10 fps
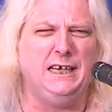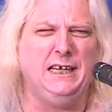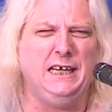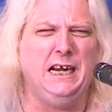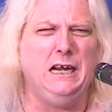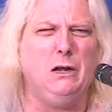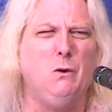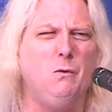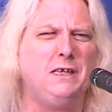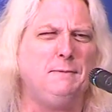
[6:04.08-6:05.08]
it cannot
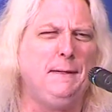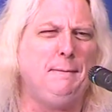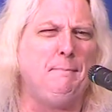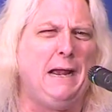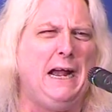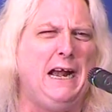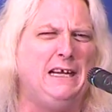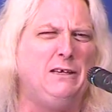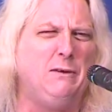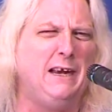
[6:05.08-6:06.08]
always be
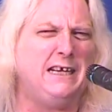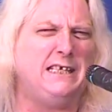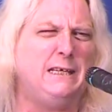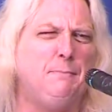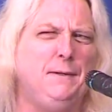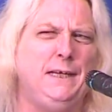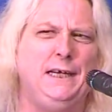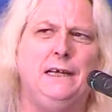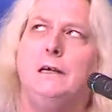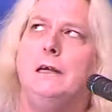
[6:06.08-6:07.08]
bad. There has to
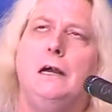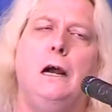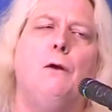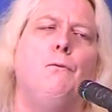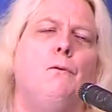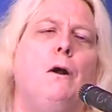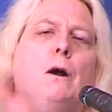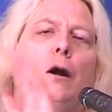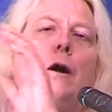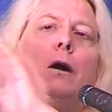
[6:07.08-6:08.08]
be
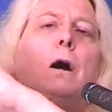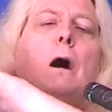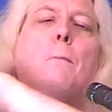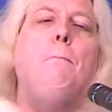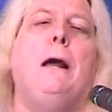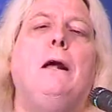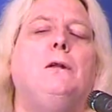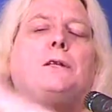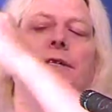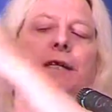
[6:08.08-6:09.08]
a
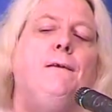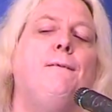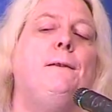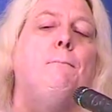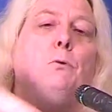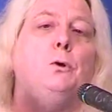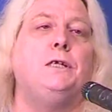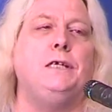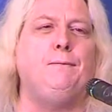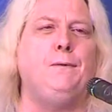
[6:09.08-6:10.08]
balancing of the
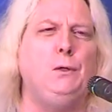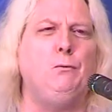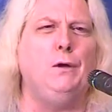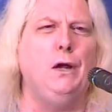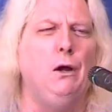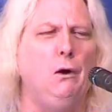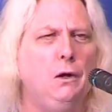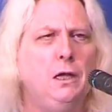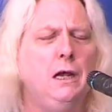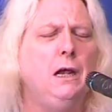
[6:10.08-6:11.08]
books, if you will.
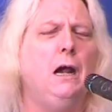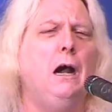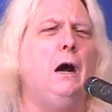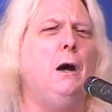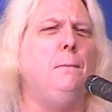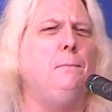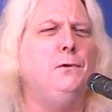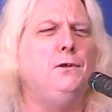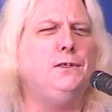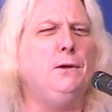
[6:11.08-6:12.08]

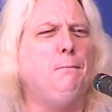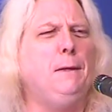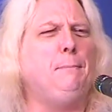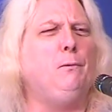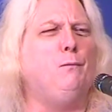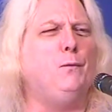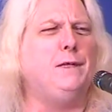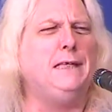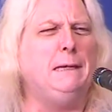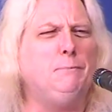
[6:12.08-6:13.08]
So people, for
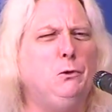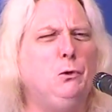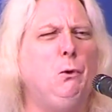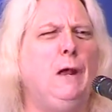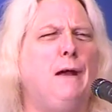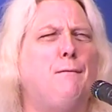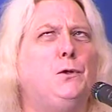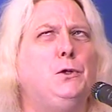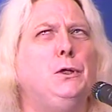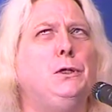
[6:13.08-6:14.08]
example, who
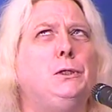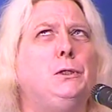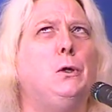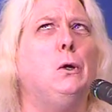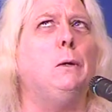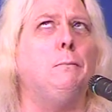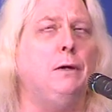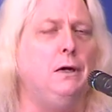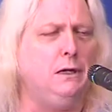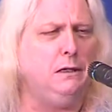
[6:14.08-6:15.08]
have good
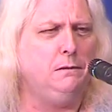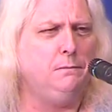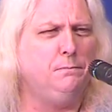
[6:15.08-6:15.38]
karma,